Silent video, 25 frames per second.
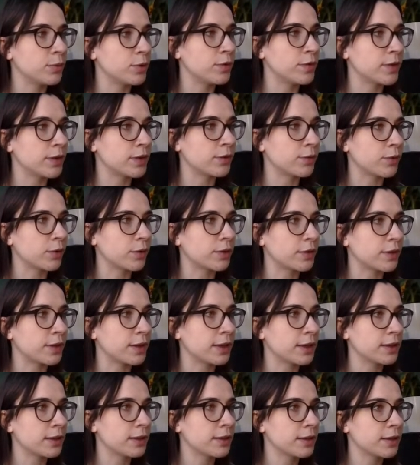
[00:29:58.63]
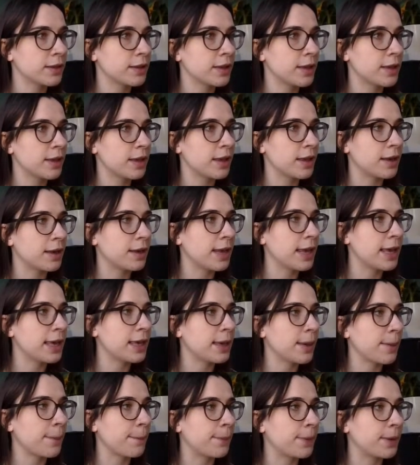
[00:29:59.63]
the wrong thing.
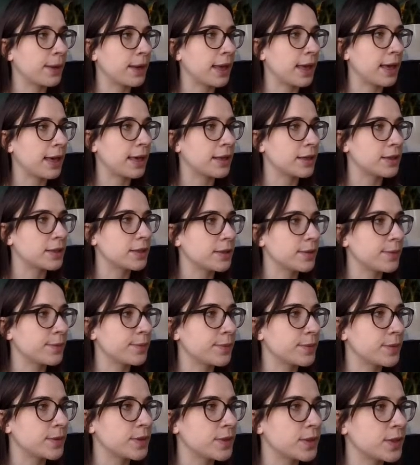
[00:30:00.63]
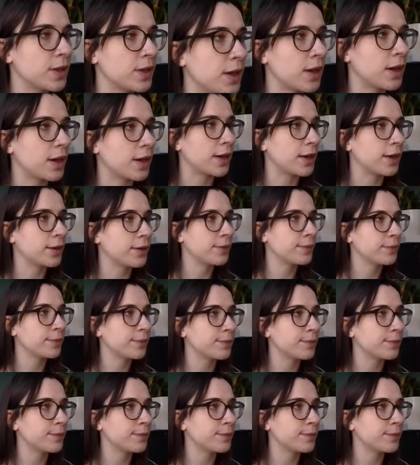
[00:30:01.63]
Lake Bled. So,